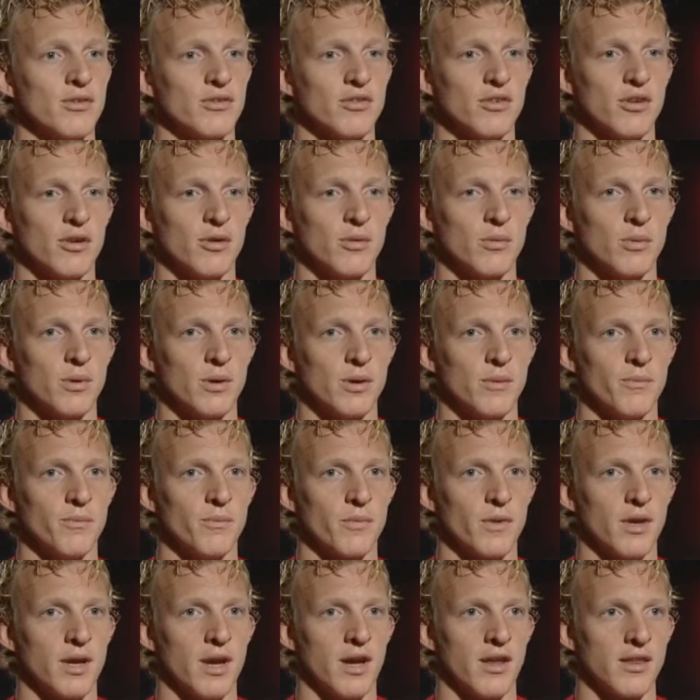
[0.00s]
So
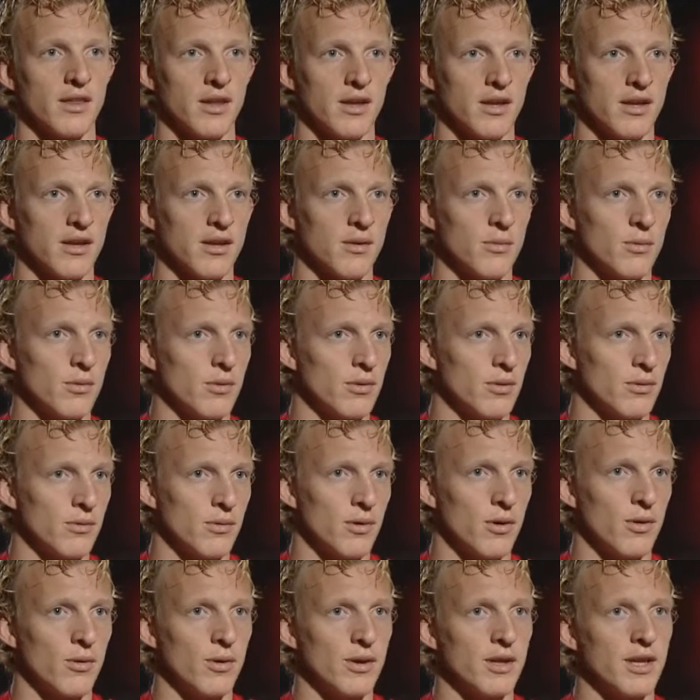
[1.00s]
I think he will
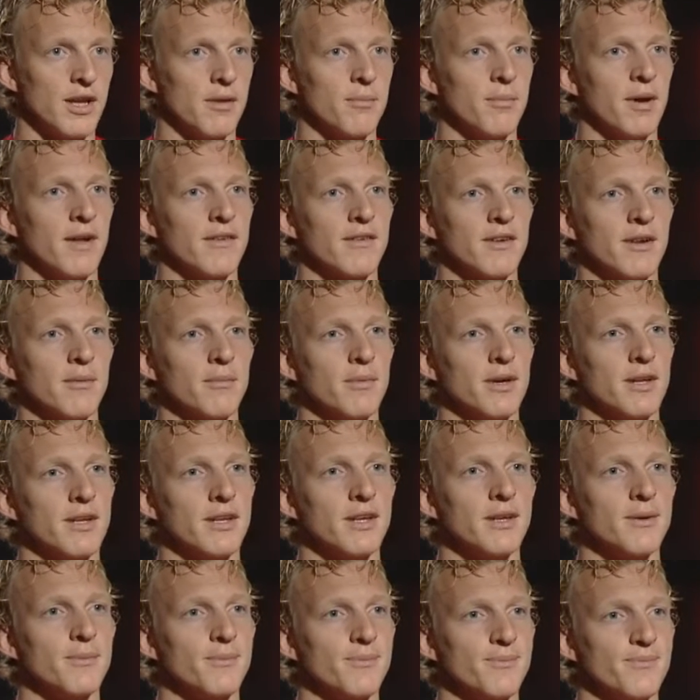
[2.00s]
only get better and
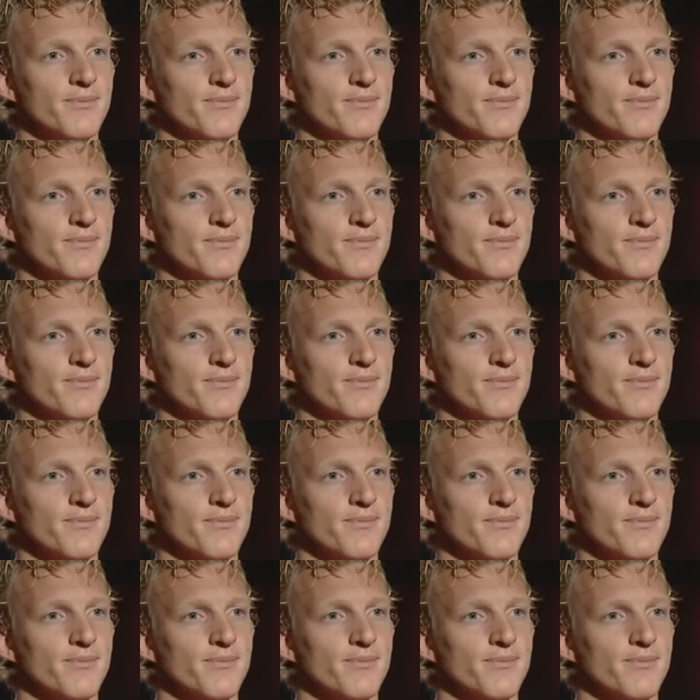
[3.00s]
better.